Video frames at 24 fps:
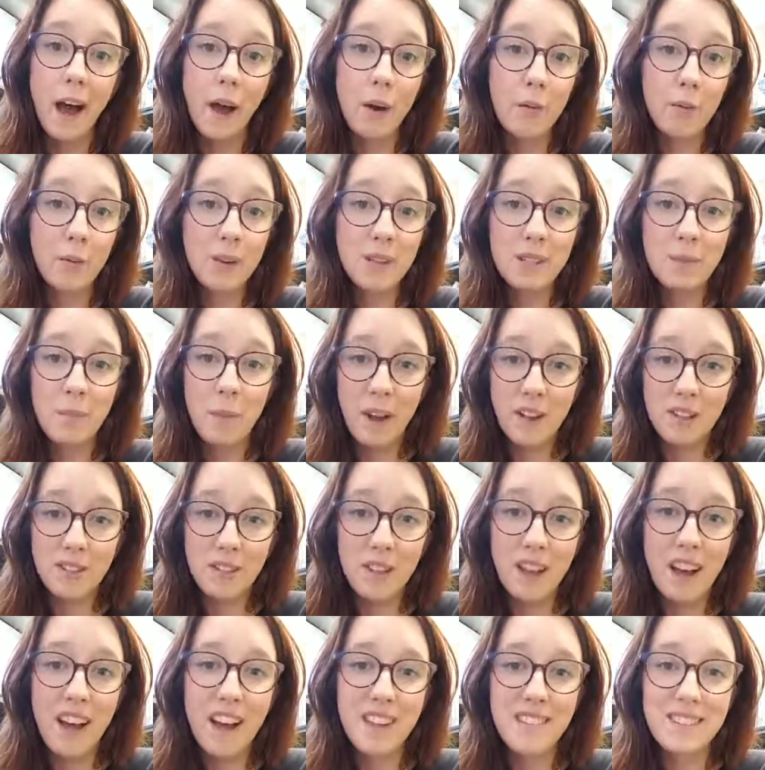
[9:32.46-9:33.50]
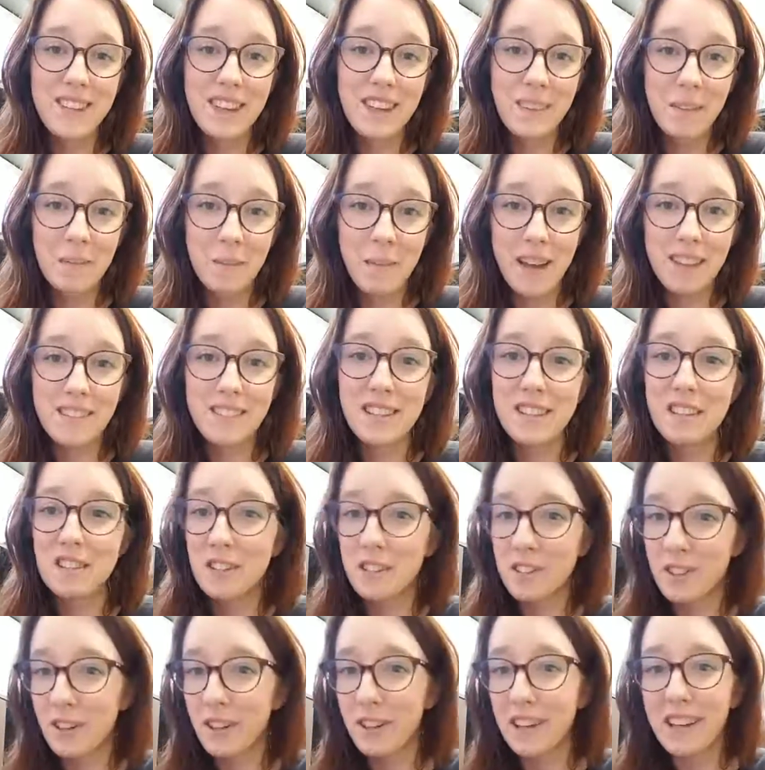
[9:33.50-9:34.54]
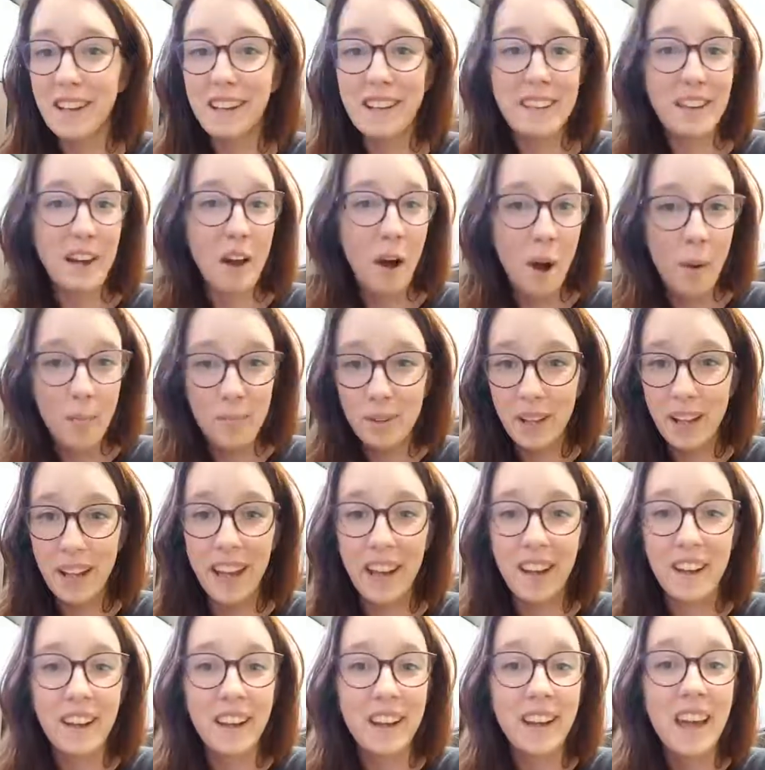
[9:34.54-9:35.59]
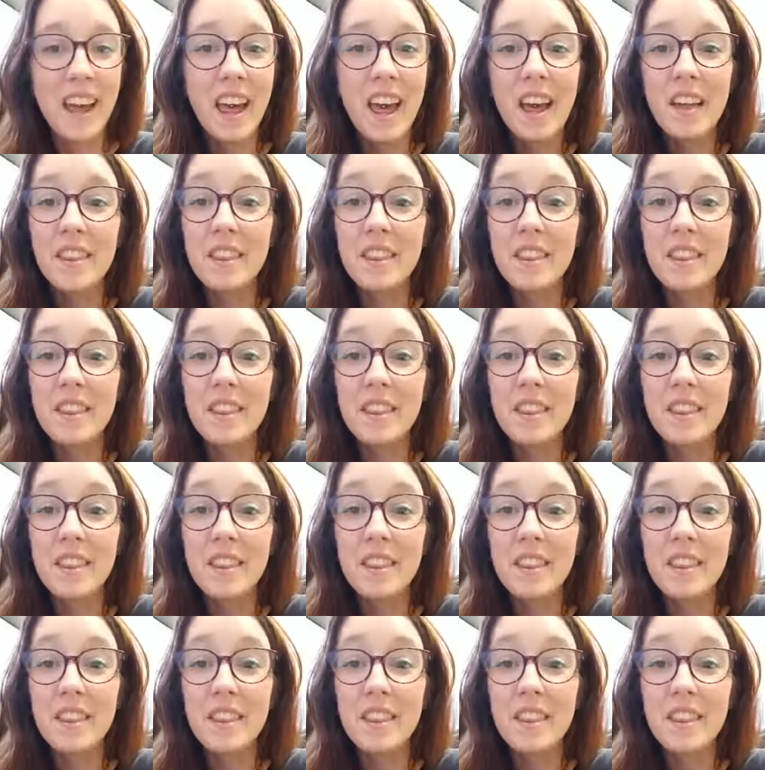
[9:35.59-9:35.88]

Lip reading: We specialize in the messy, the dirty, the complicated.